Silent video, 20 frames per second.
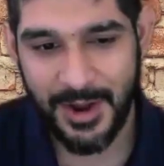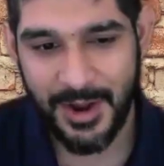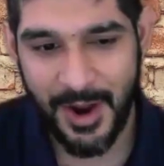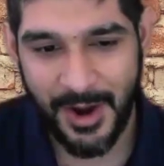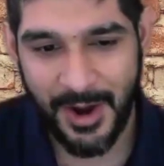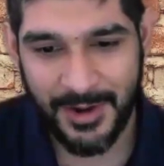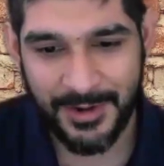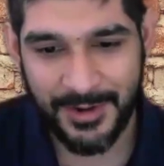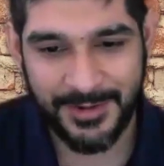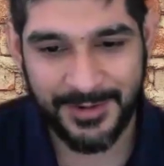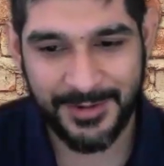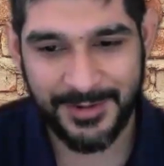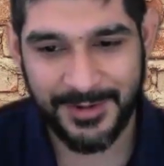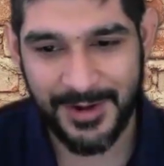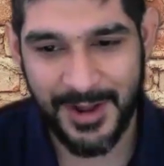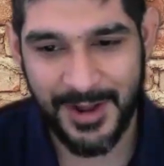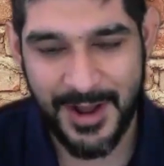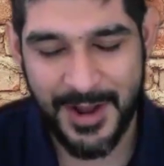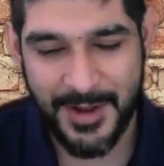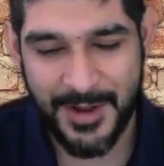aren't
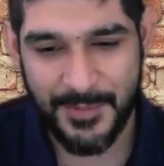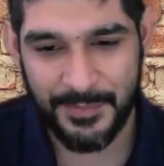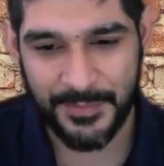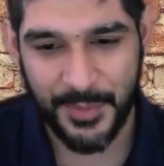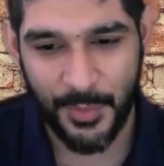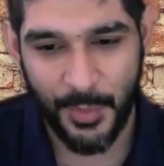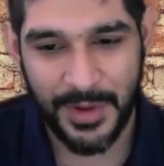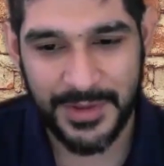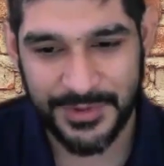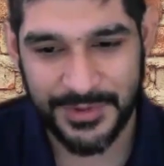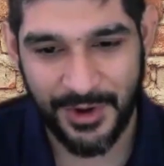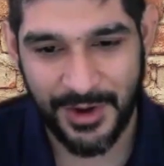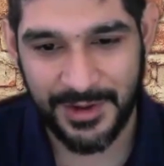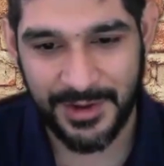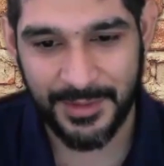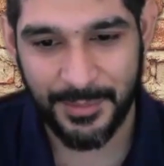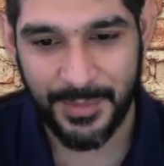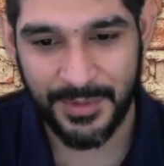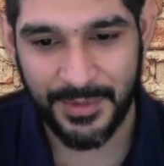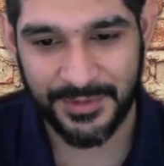the ones
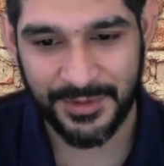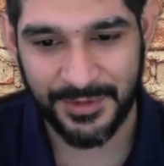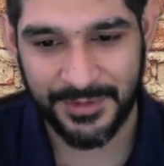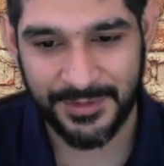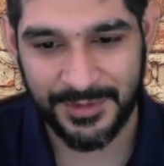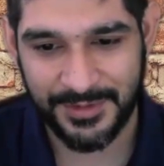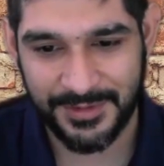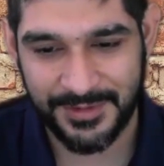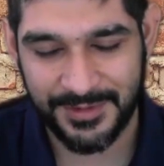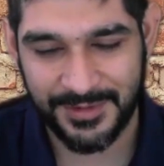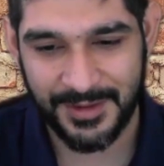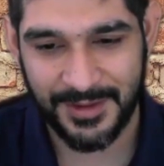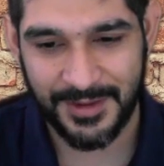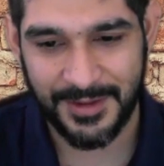running the business. It's